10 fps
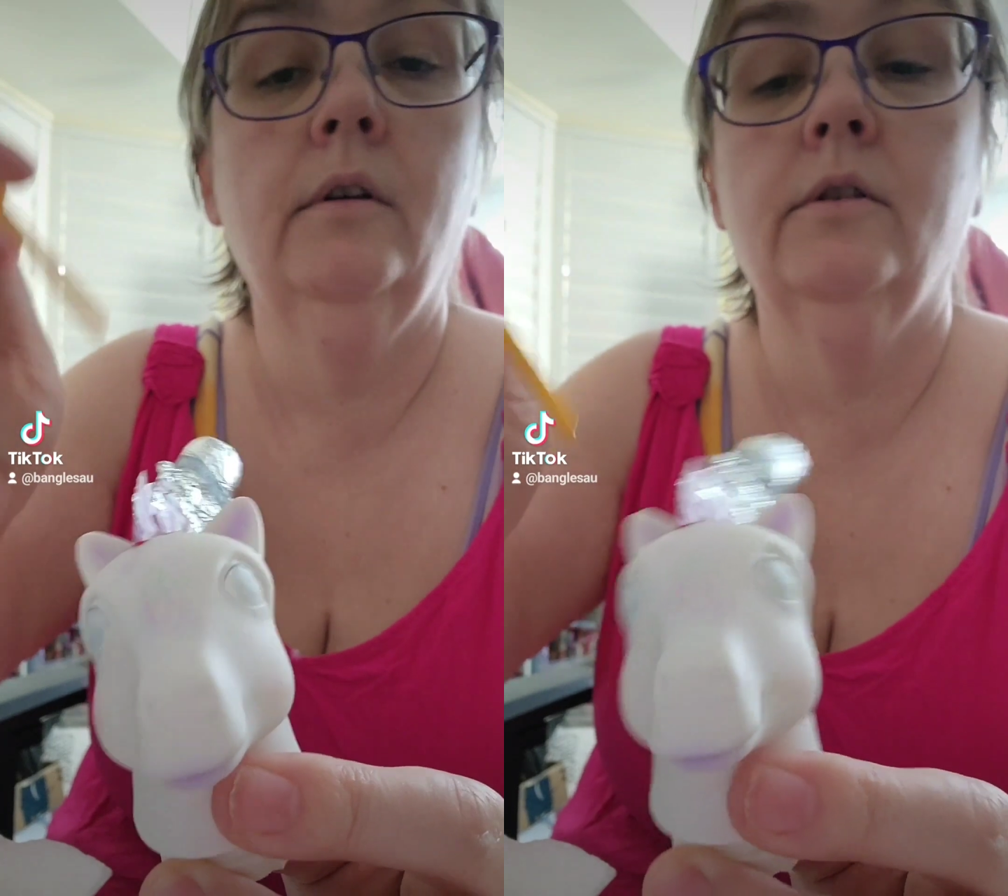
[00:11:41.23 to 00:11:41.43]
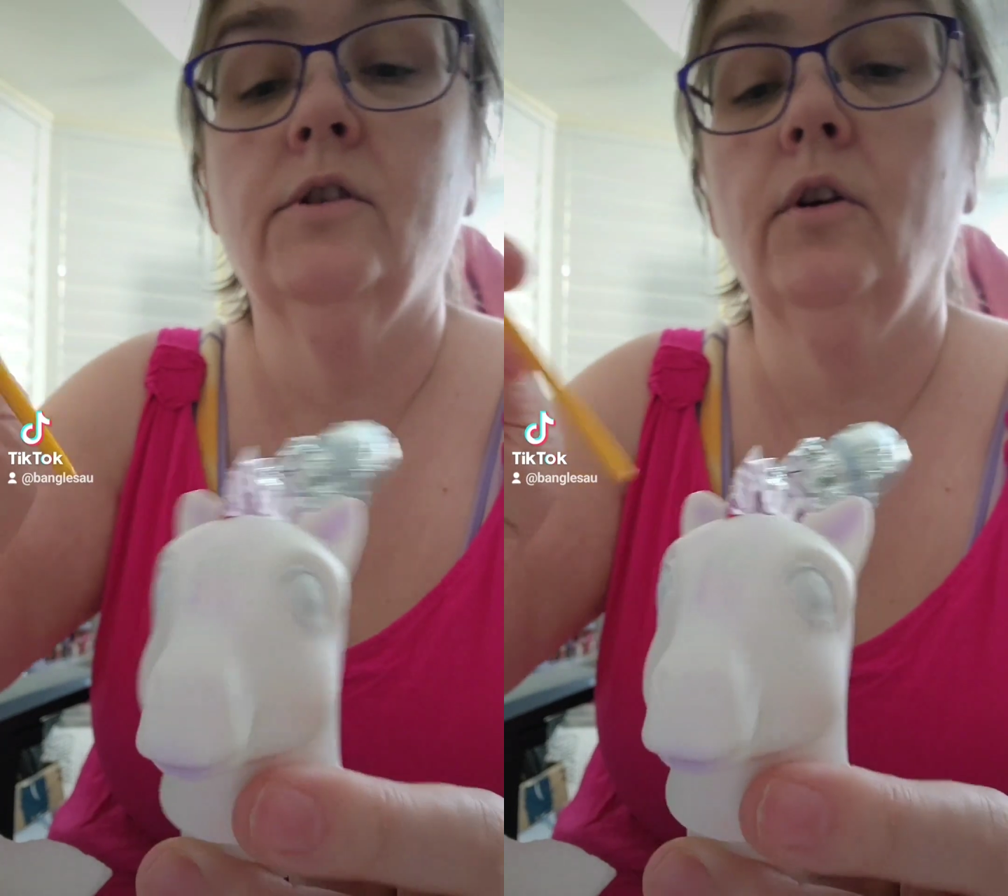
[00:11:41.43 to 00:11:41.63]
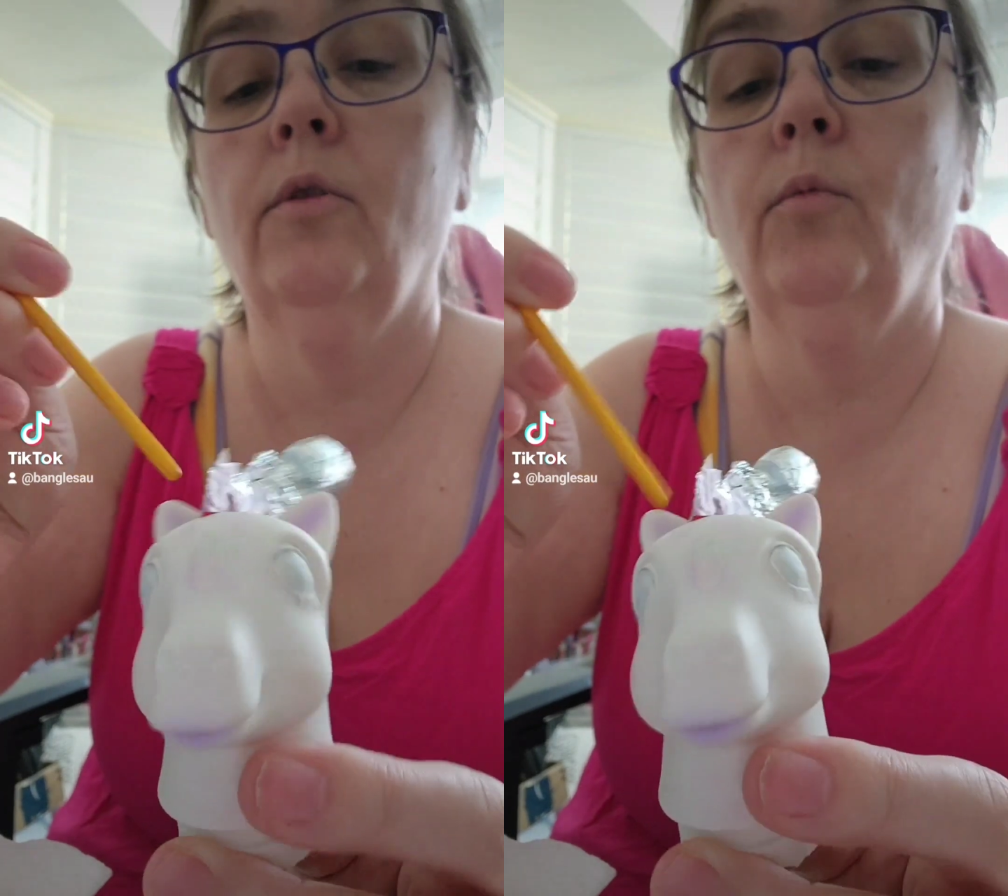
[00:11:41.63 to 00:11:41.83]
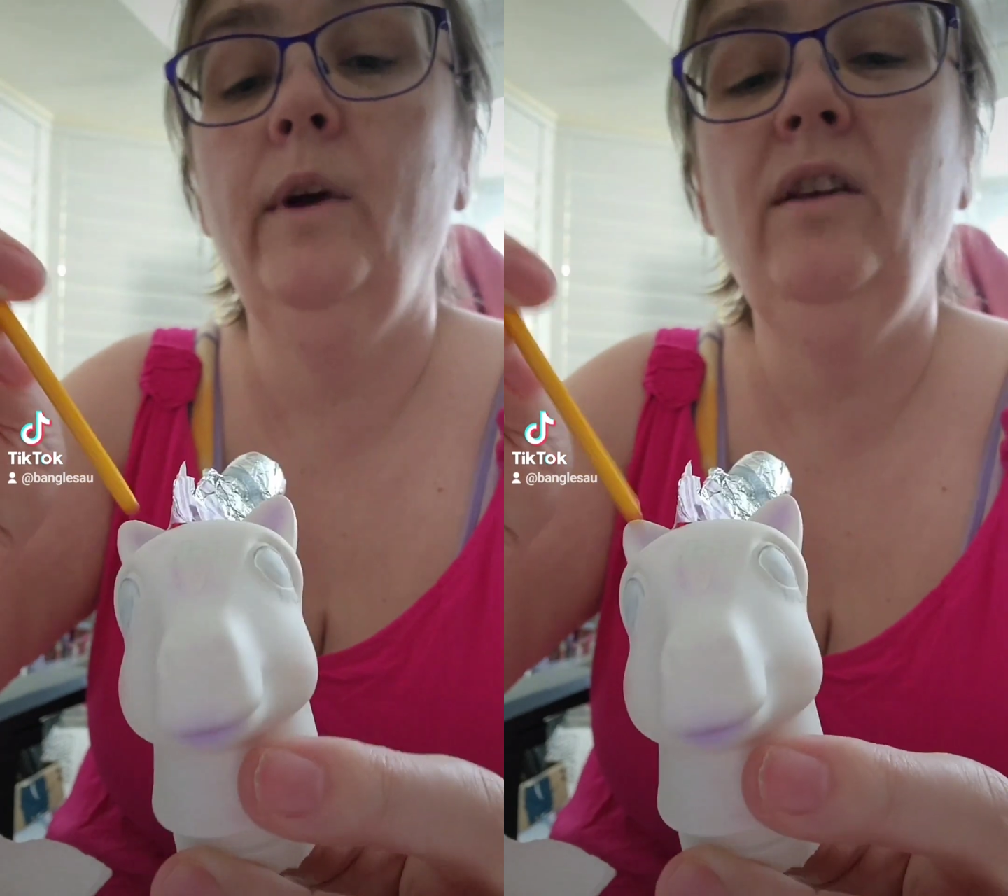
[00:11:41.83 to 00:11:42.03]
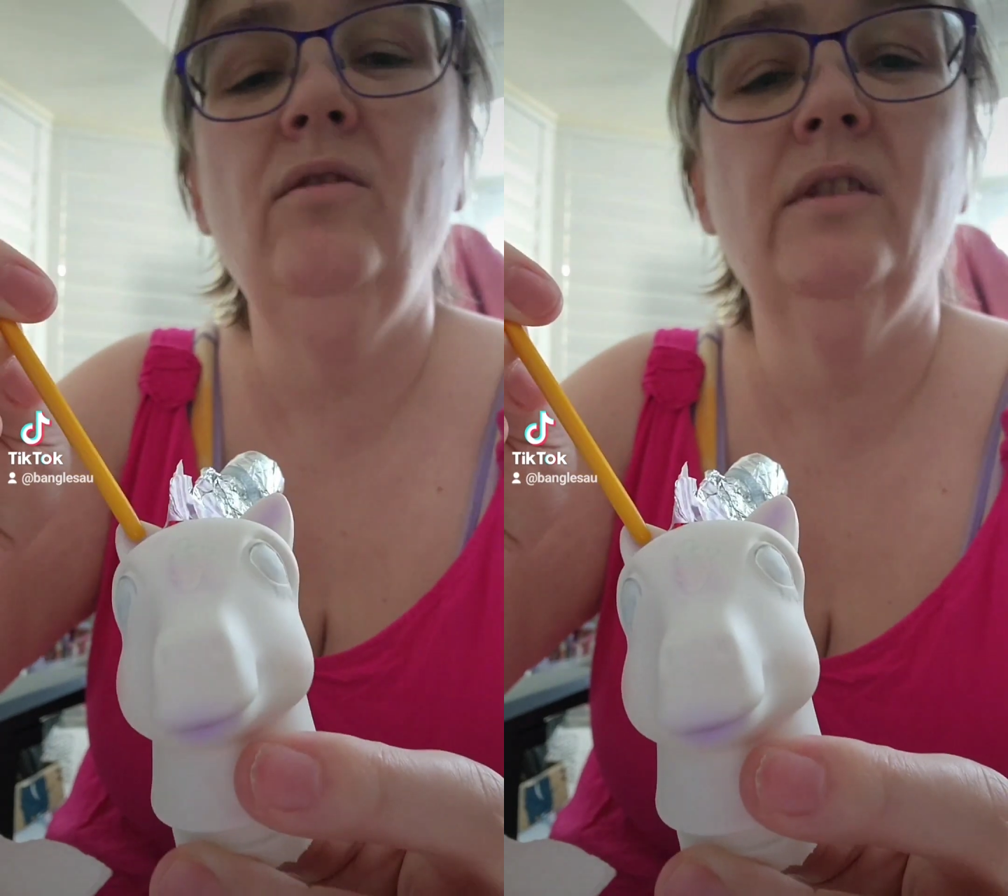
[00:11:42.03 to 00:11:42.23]
So
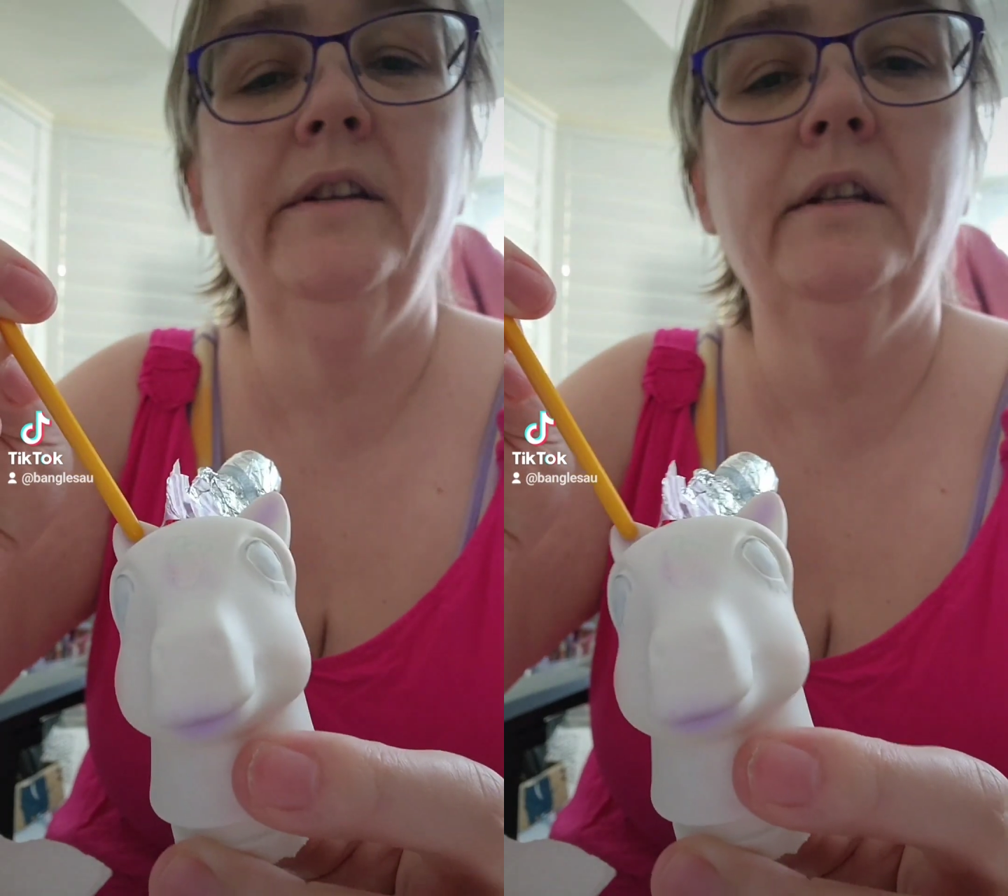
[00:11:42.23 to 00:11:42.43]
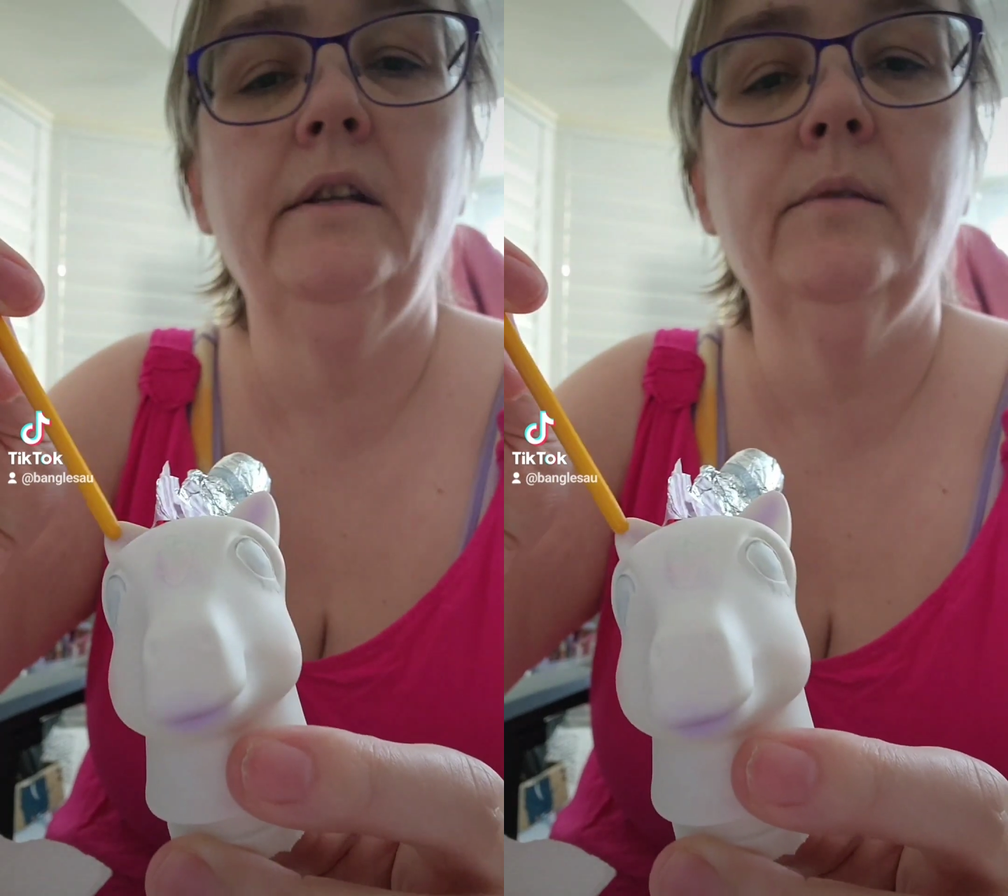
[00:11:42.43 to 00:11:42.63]
we usually did